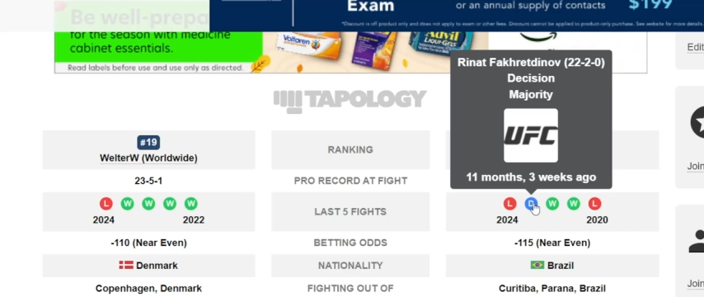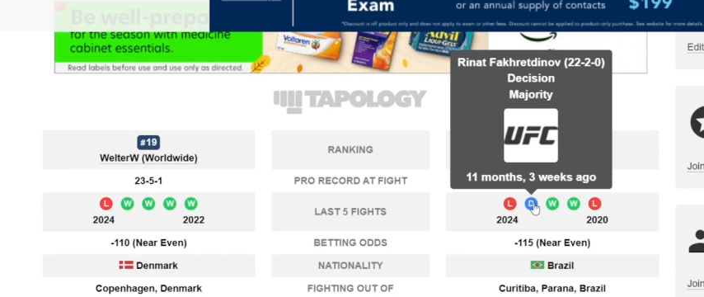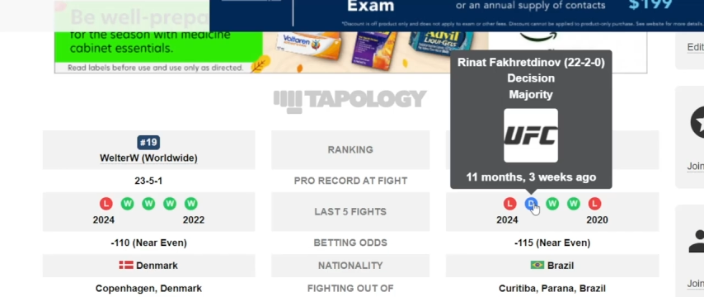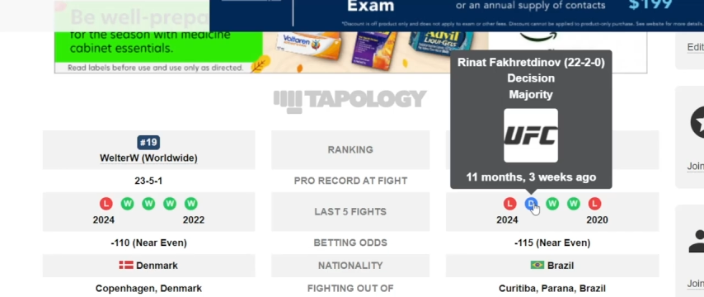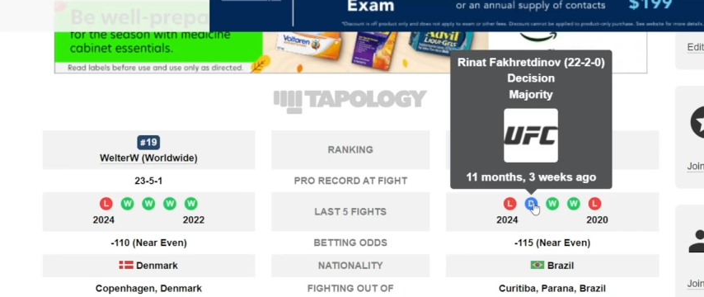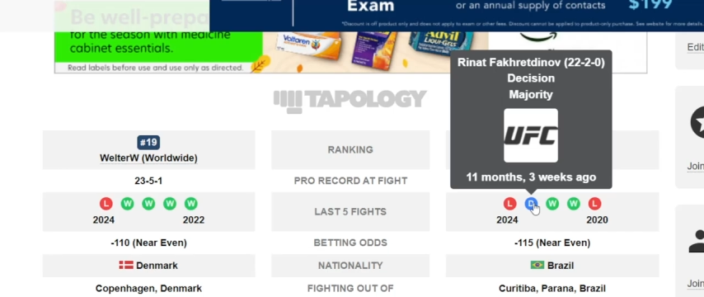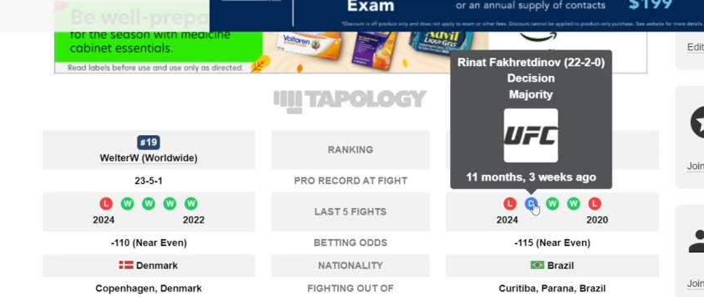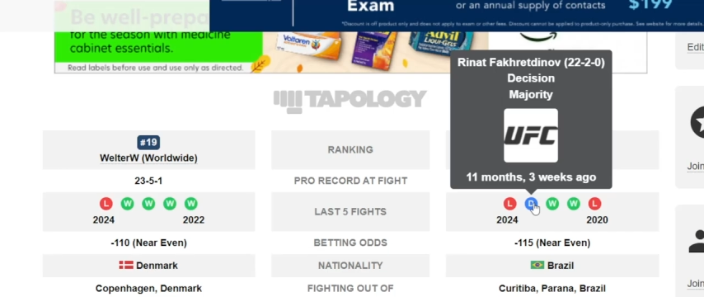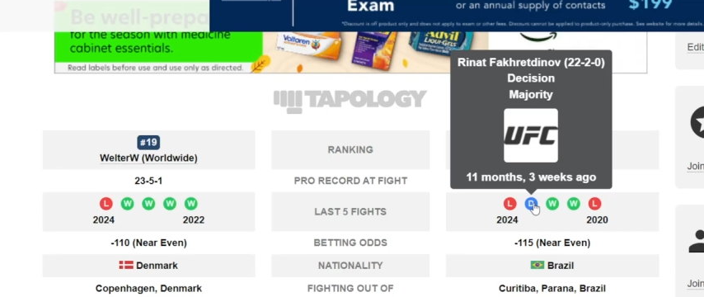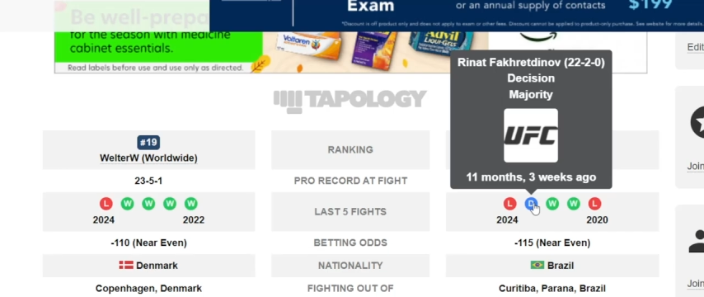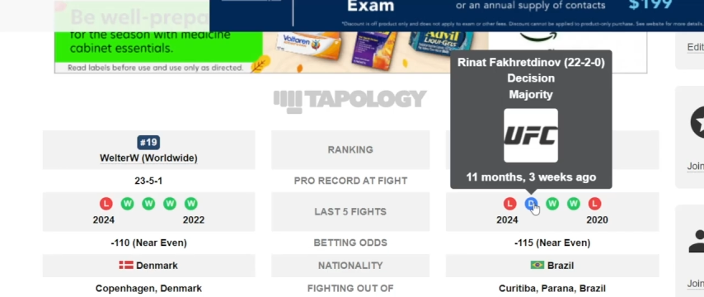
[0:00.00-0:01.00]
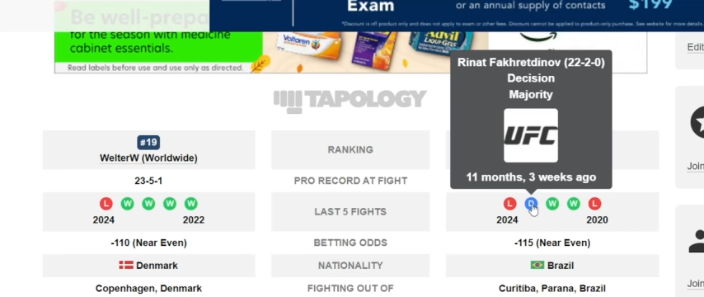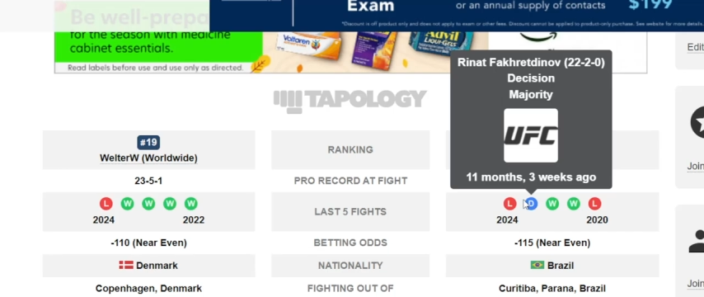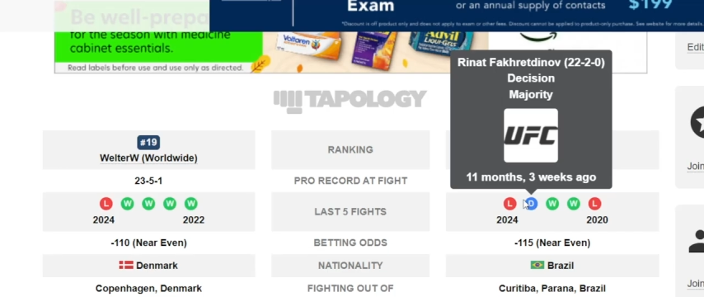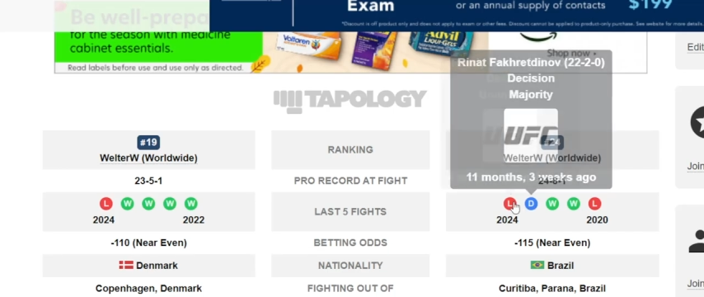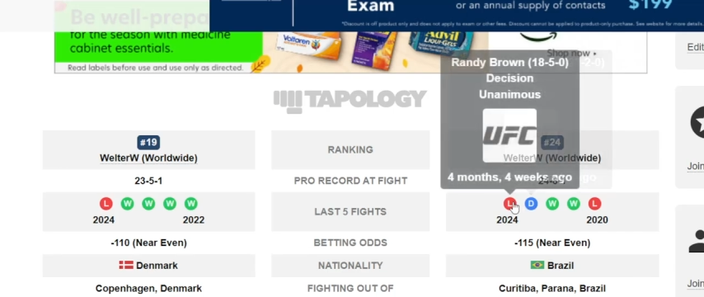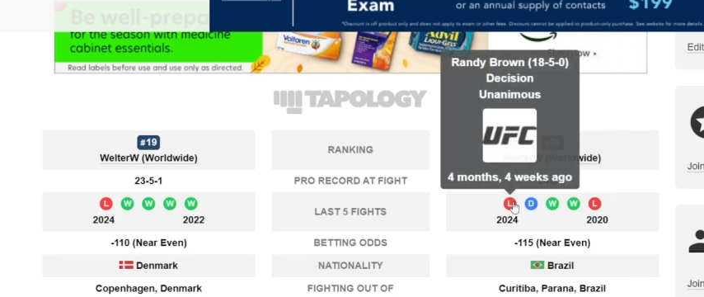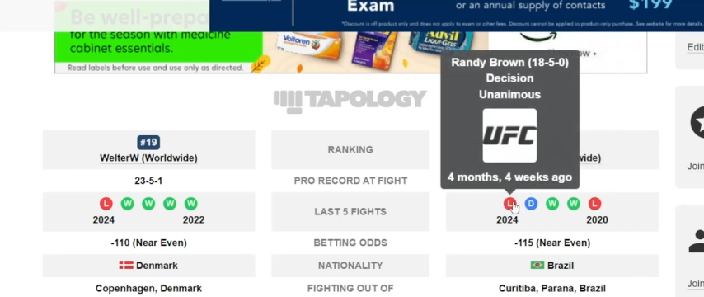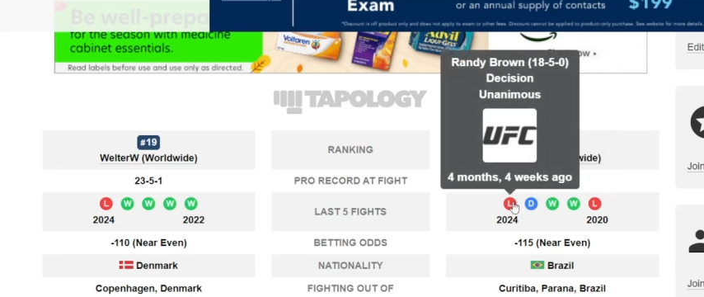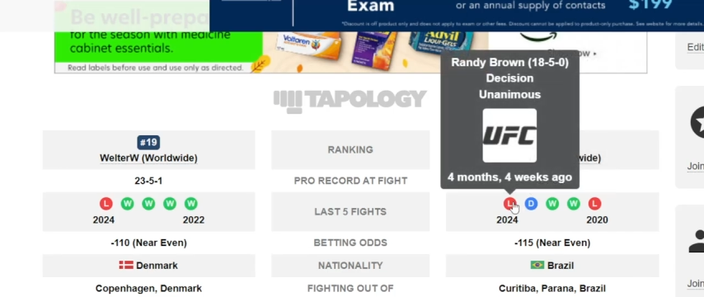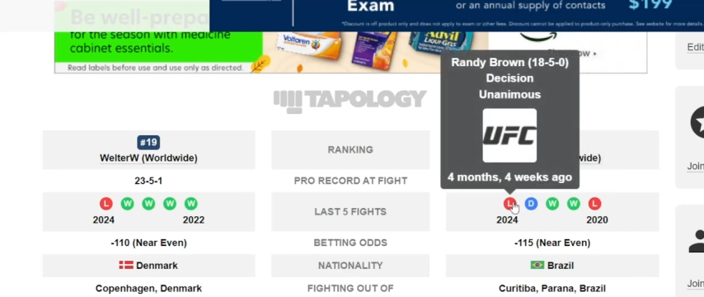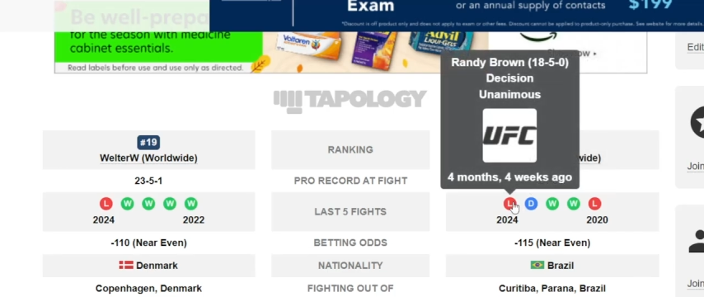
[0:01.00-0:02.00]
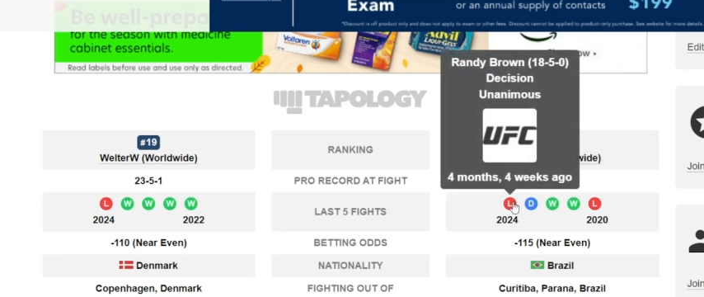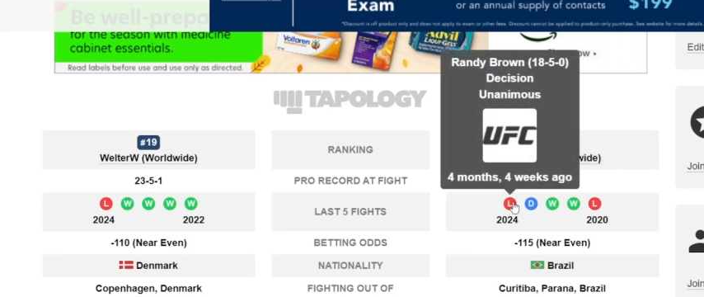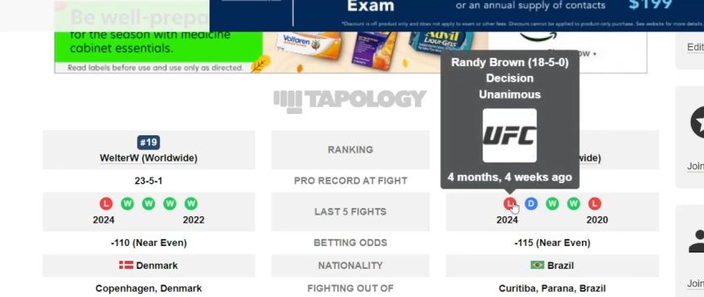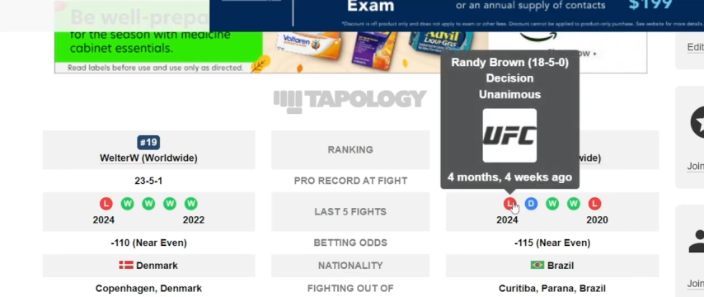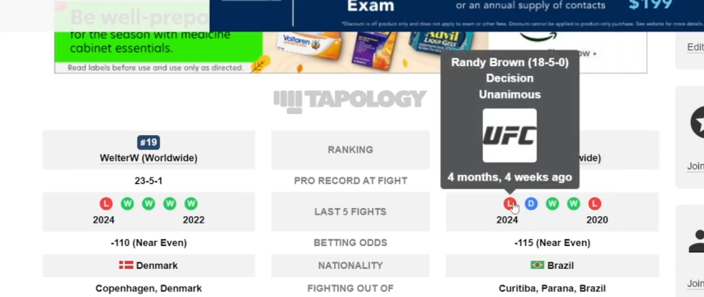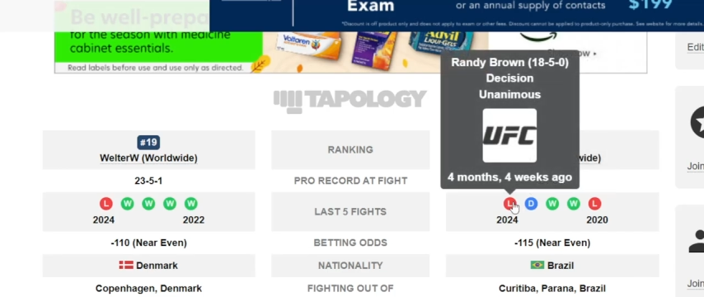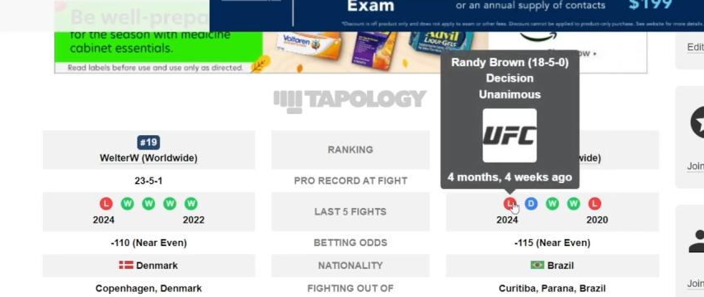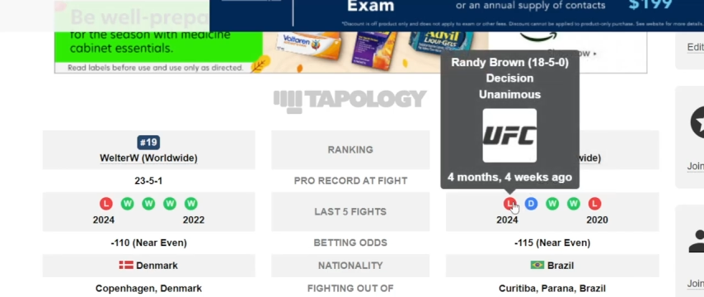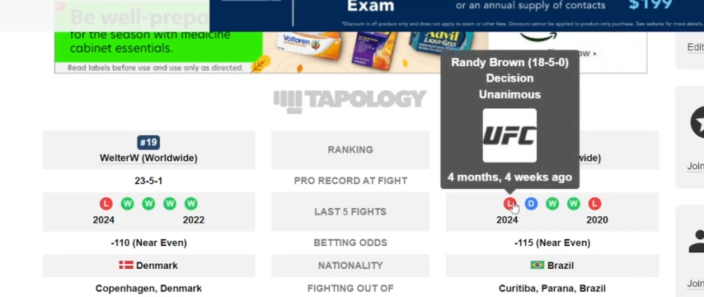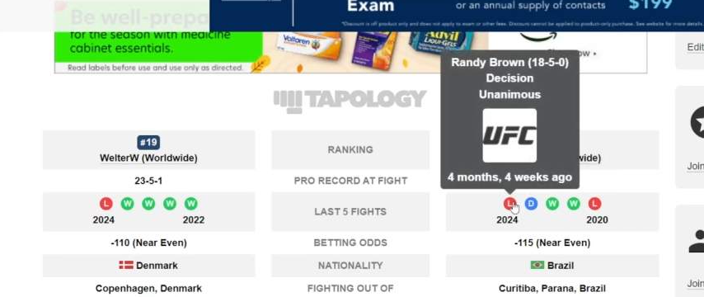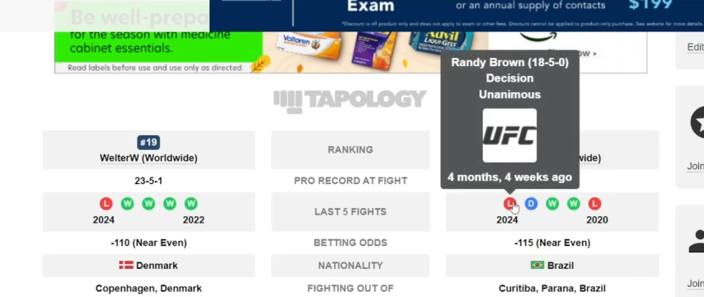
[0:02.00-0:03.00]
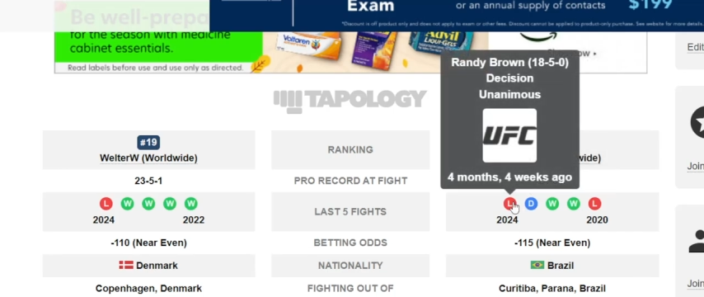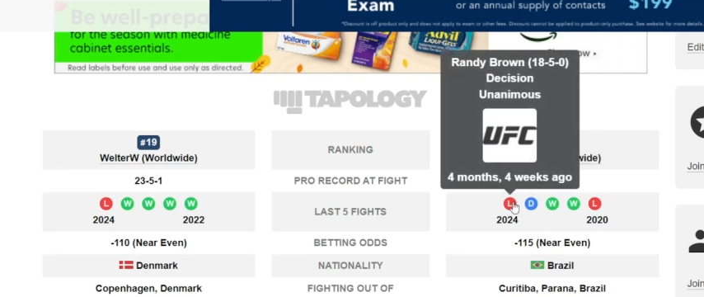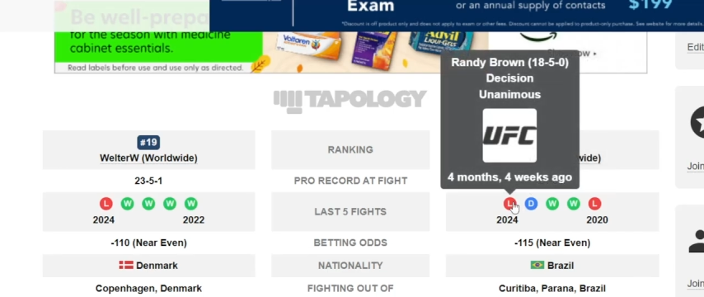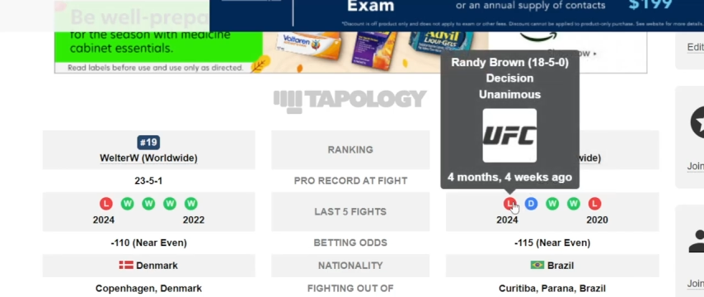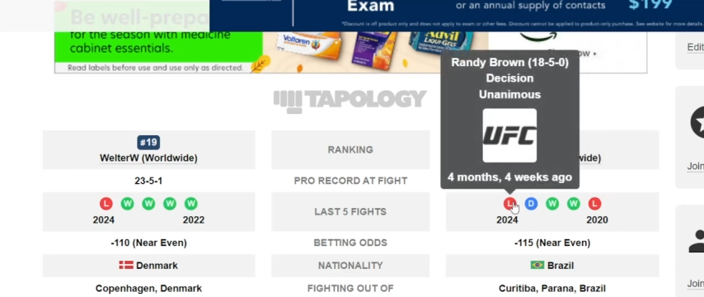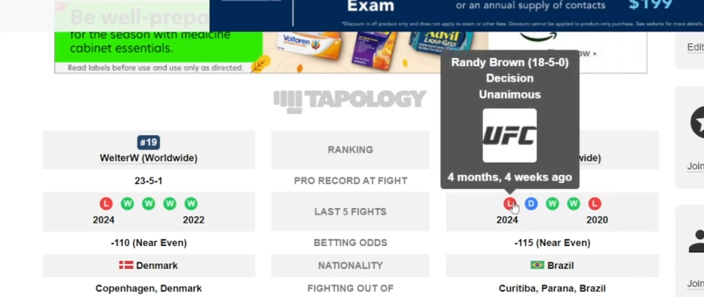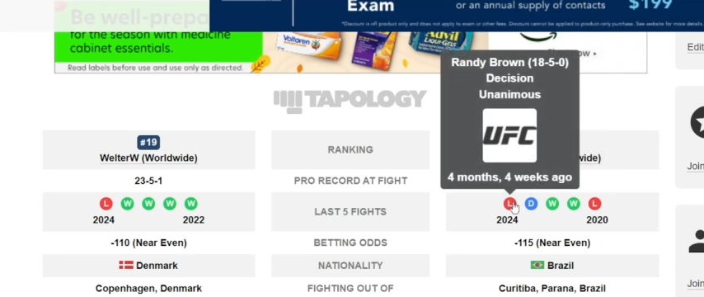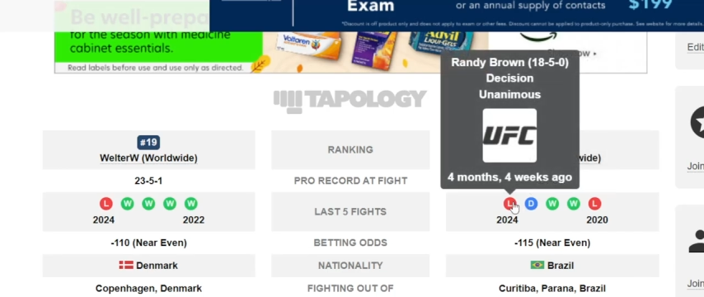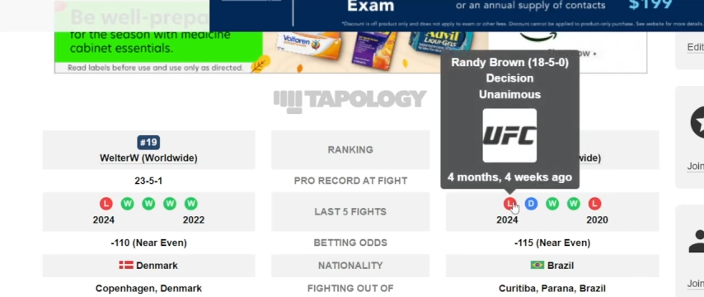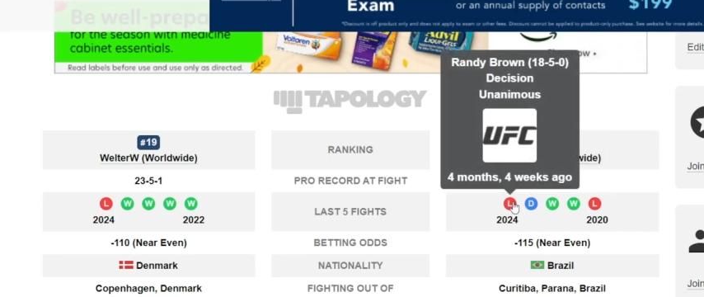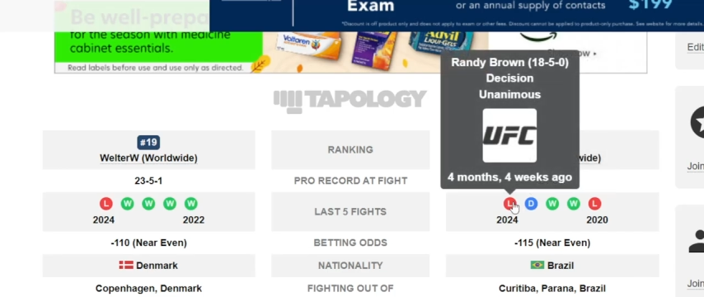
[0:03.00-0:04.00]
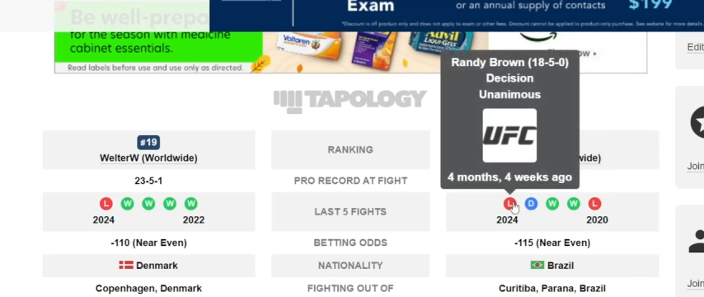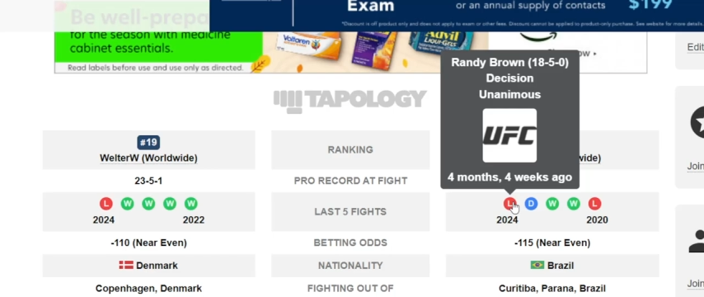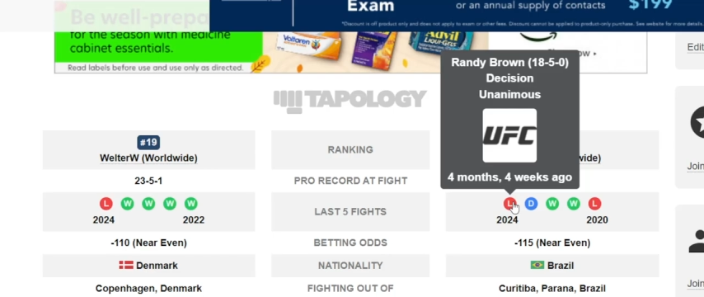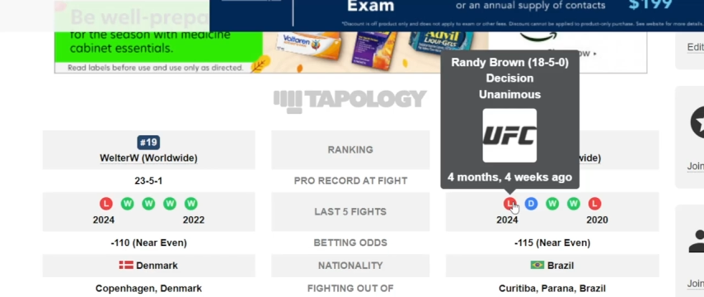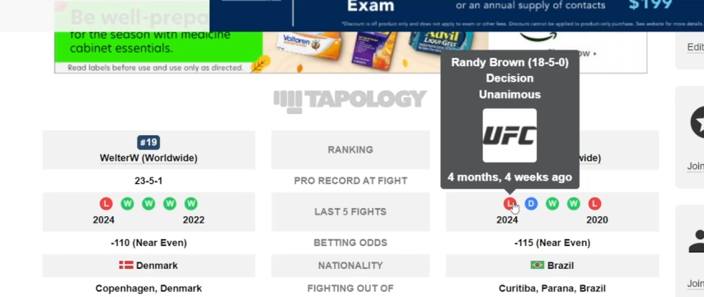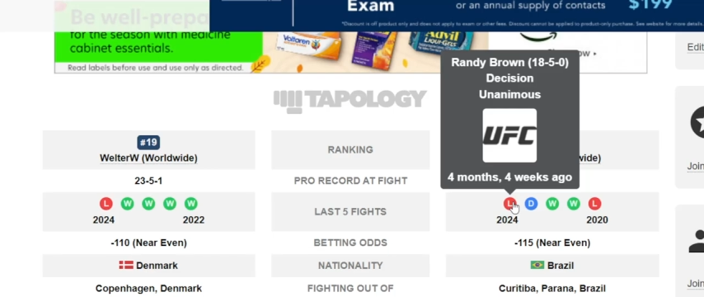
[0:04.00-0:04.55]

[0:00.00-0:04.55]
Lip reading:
Nobody's mouth can be seen.